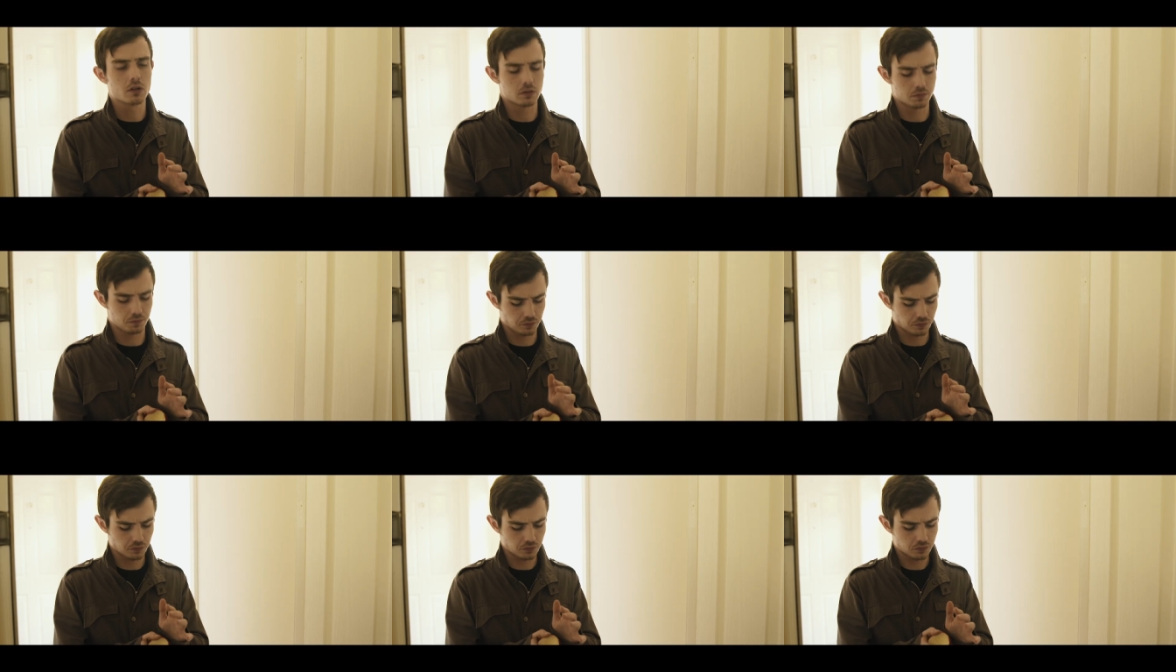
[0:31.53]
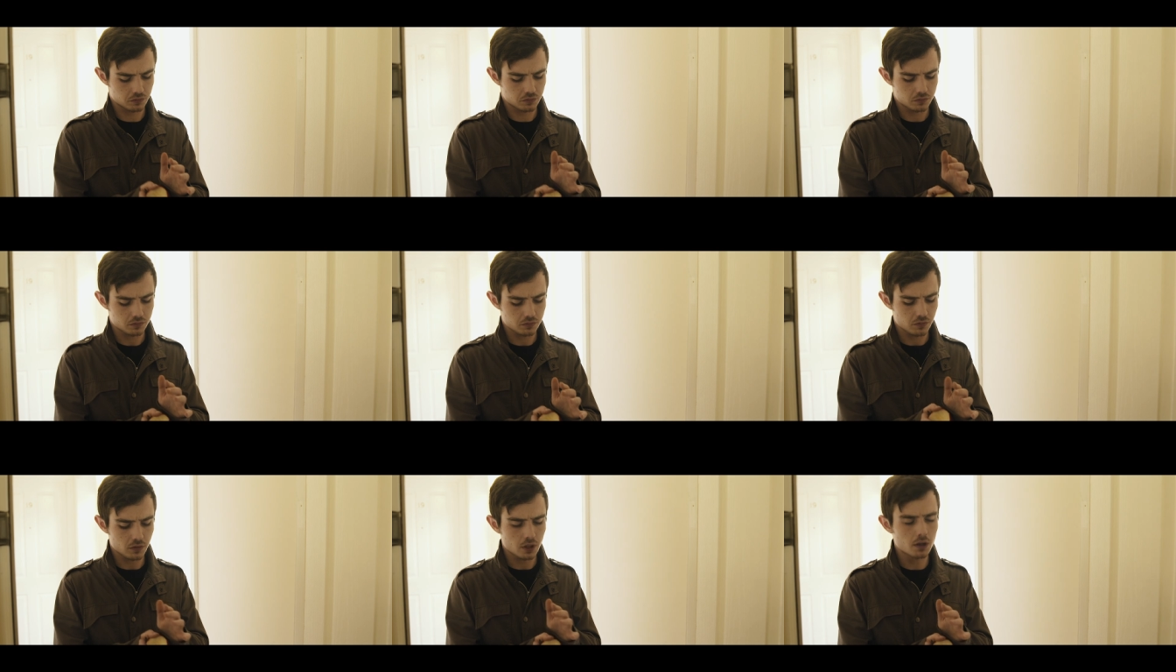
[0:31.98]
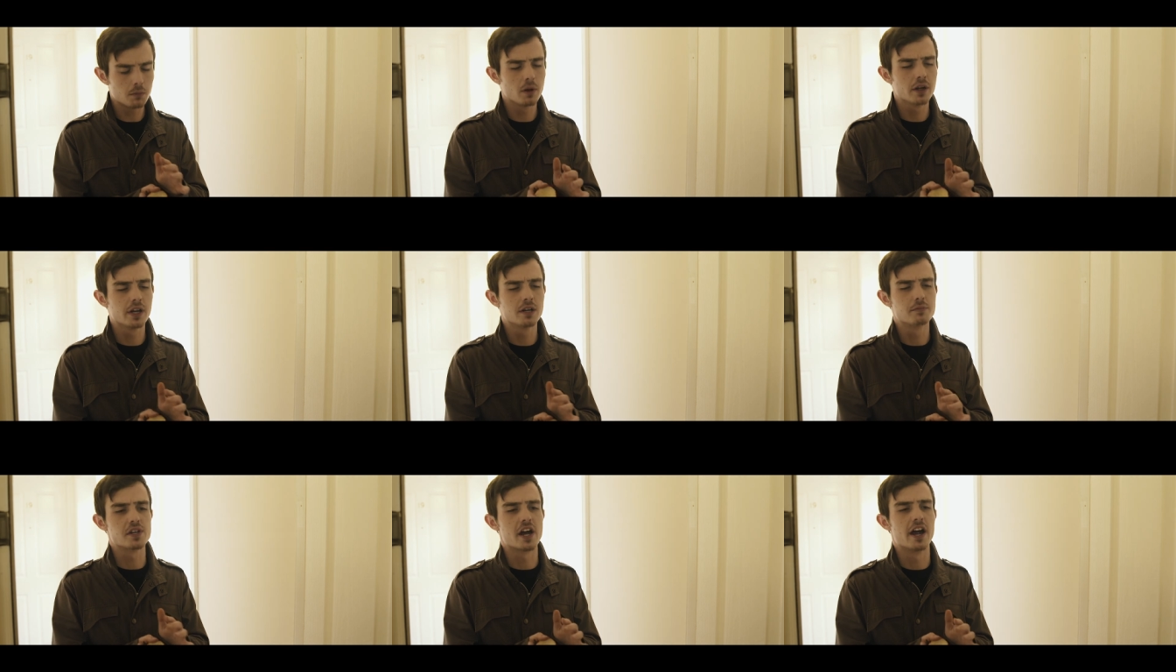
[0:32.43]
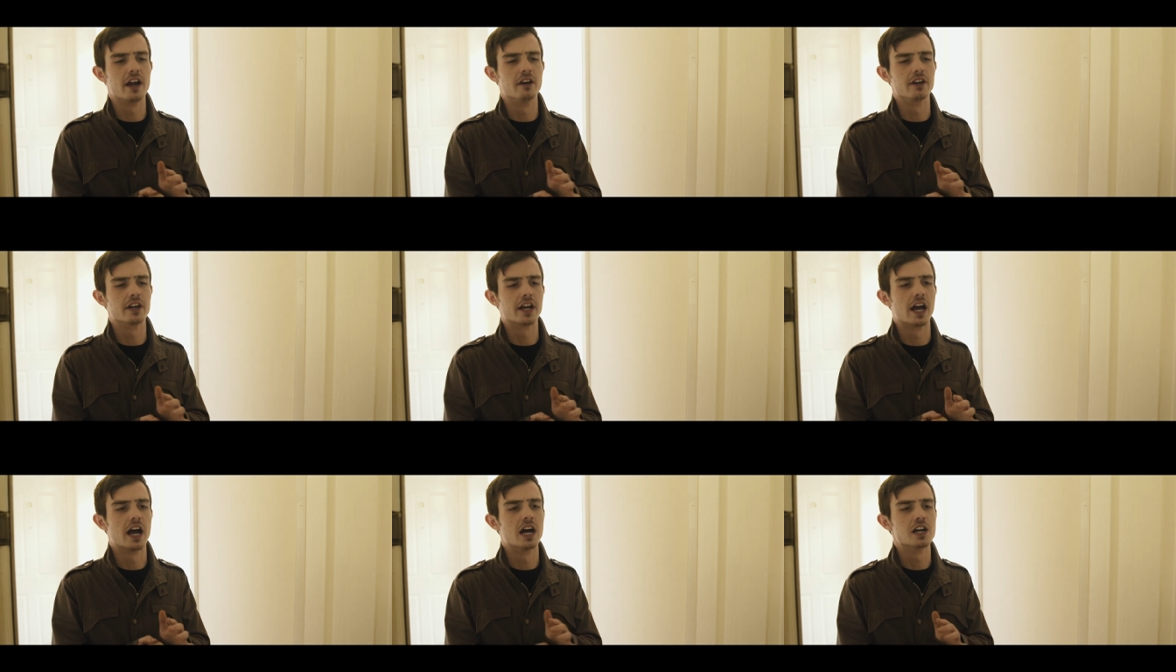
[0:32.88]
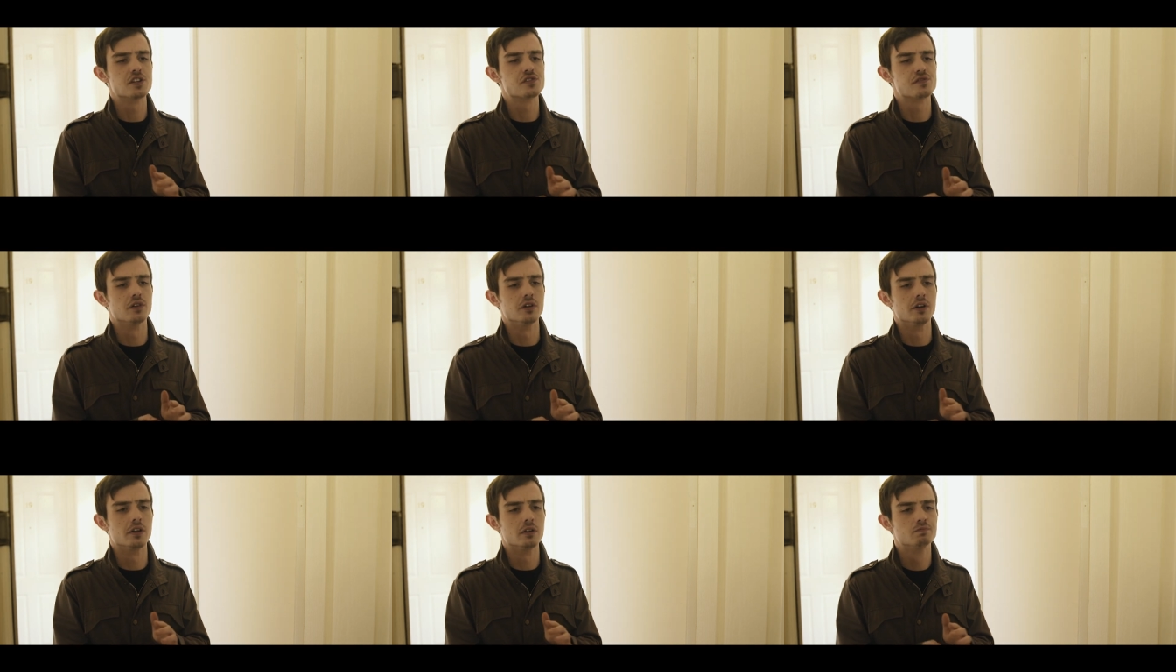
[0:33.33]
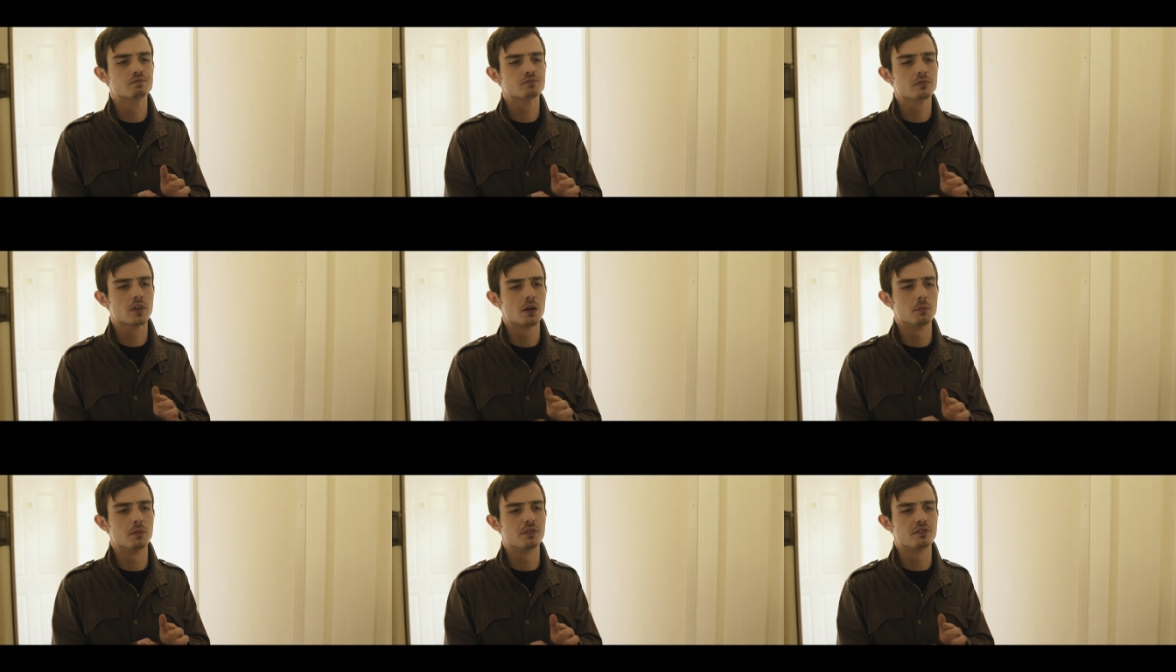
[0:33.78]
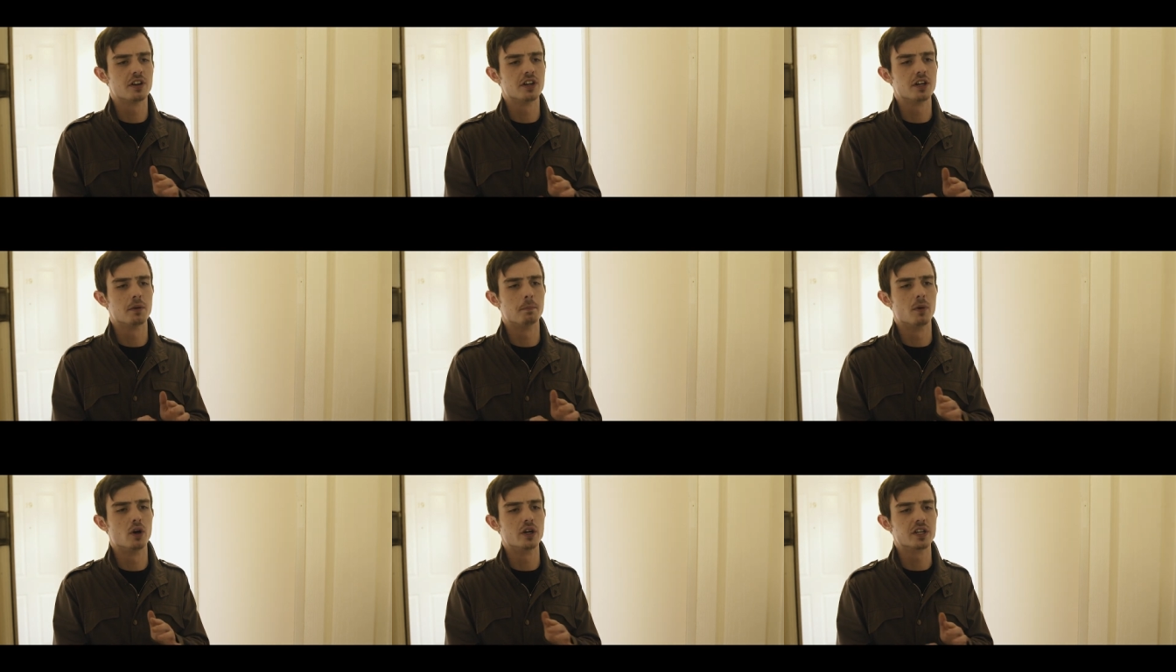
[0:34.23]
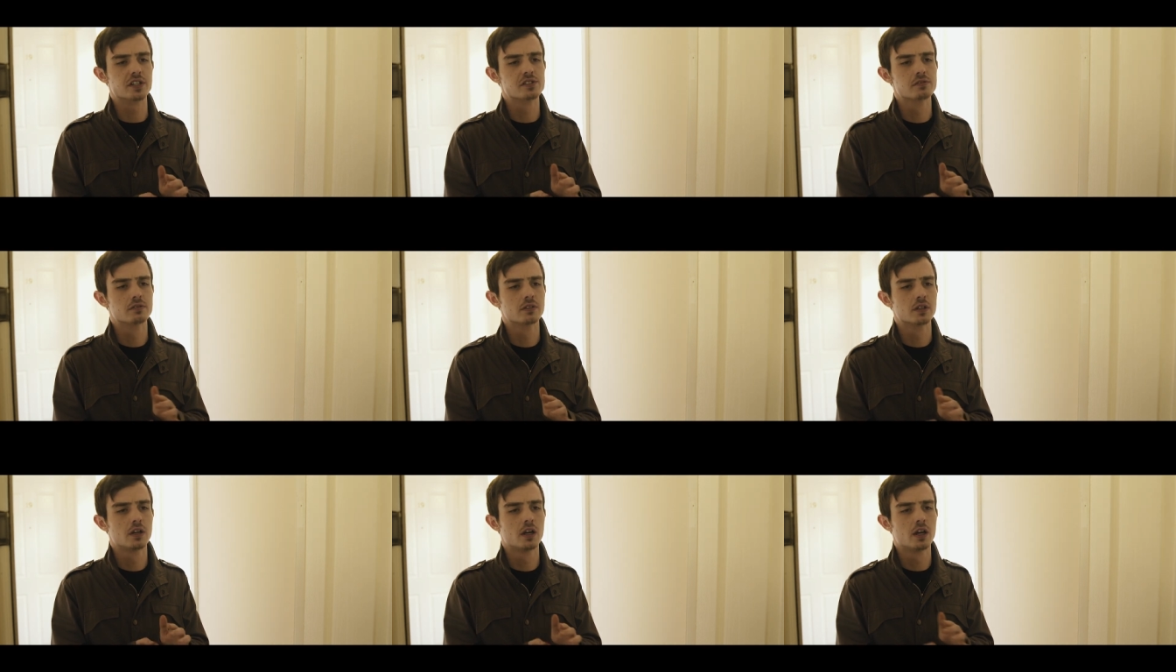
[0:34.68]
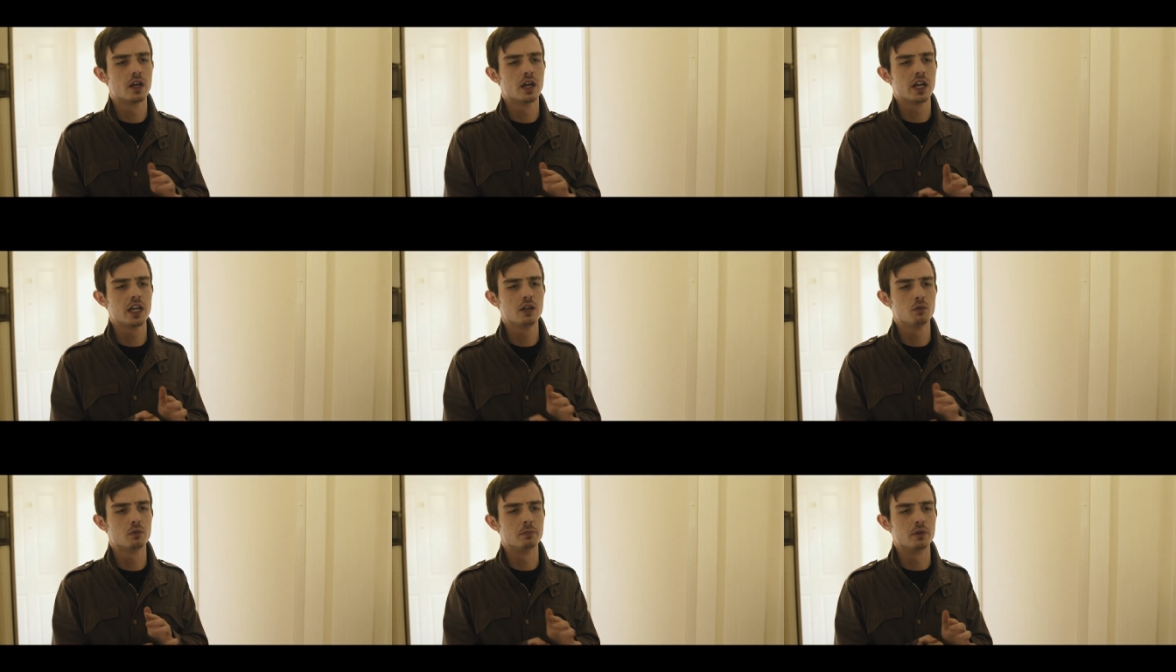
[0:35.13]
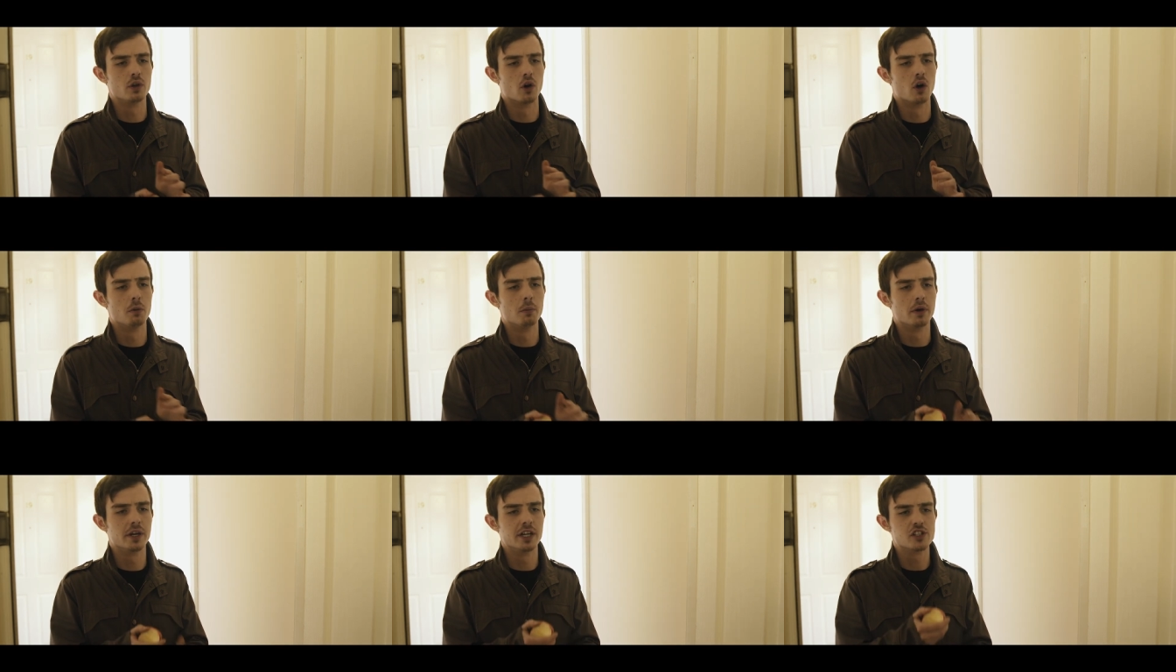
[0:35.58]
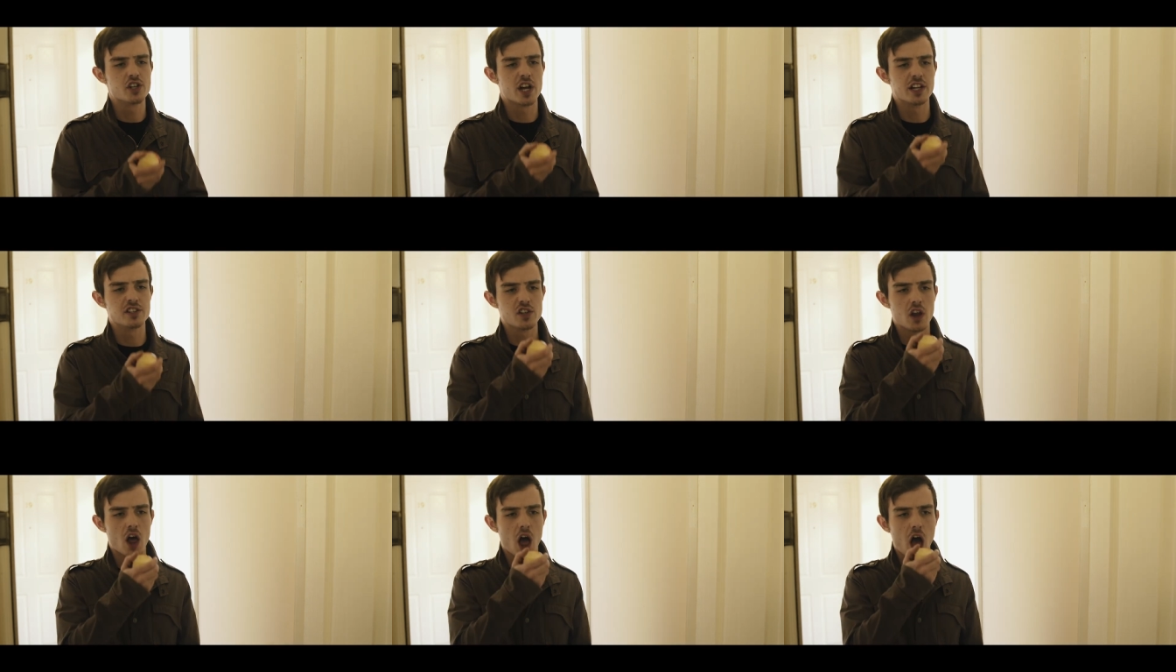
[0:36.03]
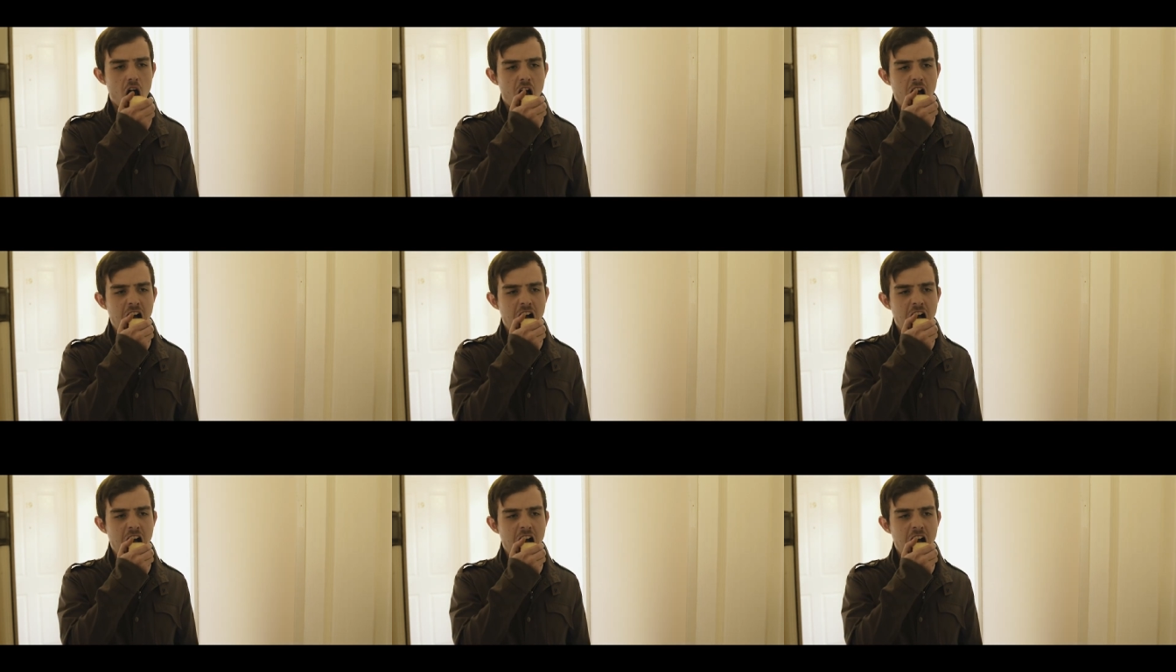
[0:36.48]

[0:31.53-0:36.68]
Can I help you? My name's Eric Ashford. I'm a friend of Mike's. He wouldn't be home by any chance, no?